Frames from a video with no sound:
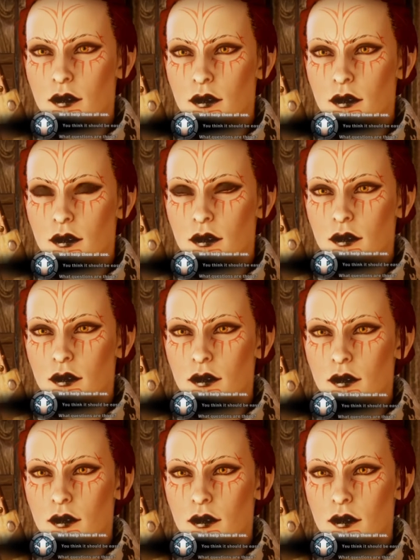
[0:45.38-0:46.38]

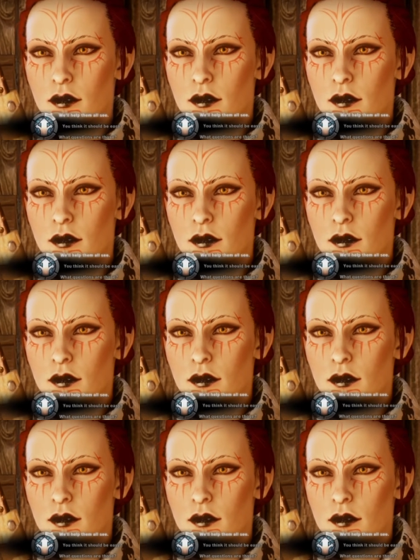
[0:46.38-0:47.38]

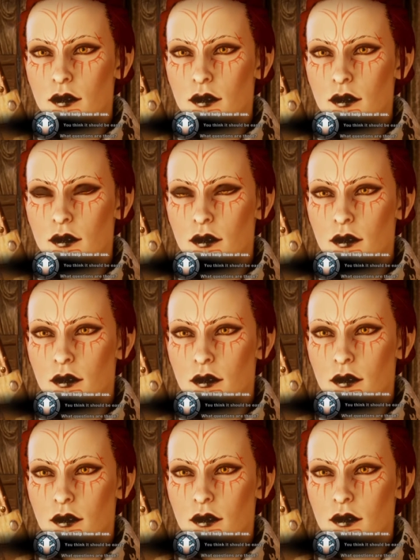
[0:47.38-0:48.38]

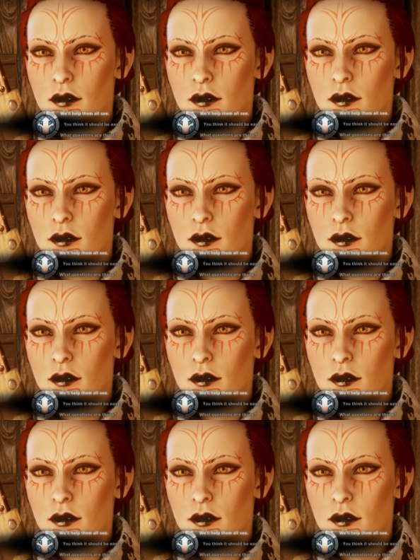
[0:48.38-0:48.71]
Nothing is said.